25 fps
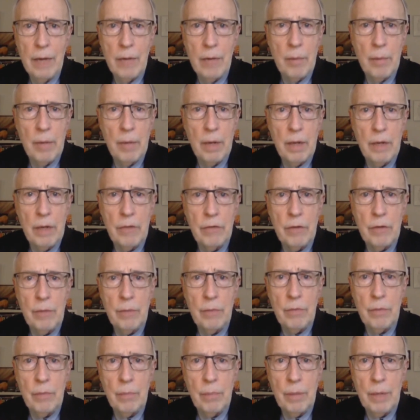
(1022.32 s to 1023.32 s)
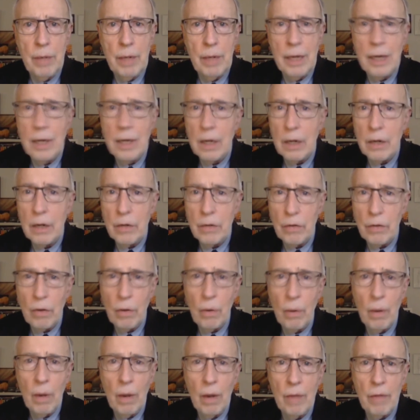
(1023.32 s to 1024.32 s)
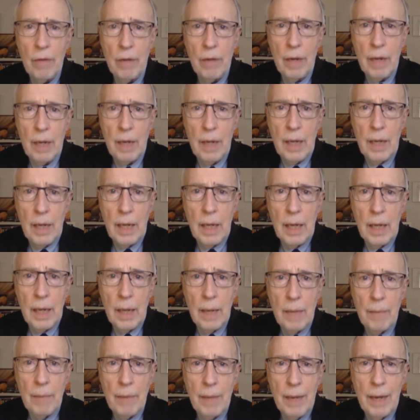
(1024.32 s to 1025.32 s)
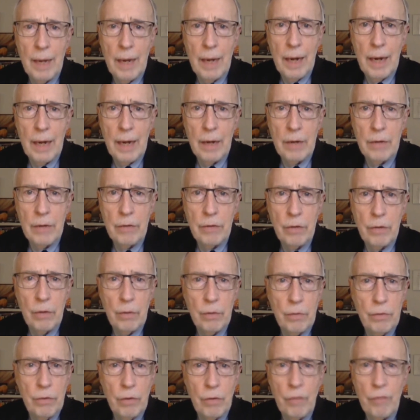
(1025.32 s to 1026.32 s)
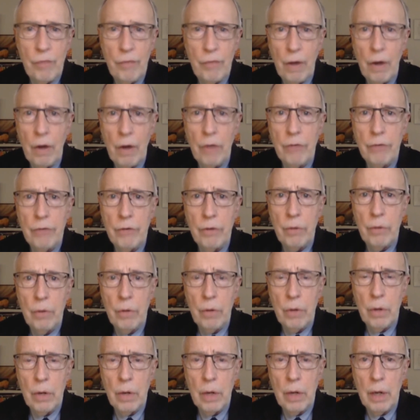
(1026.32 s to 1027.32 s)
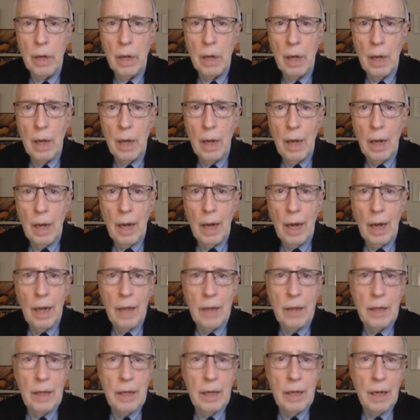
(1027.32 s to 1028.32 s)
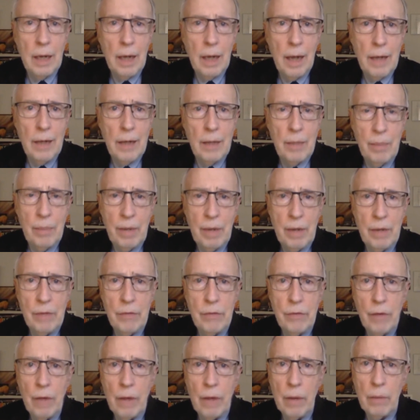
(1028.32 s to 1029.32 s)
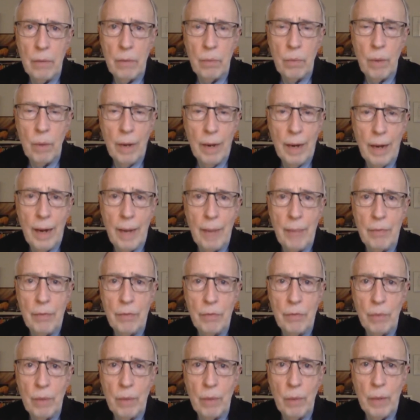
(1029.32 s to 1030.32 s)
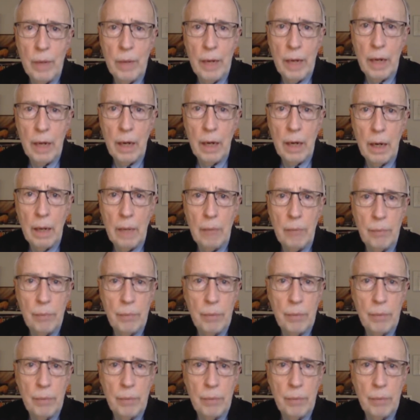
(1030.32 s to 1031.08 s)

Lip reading: Everybody seems to be in control of it. And so far, so good. I think a lot depends on what happens when we get an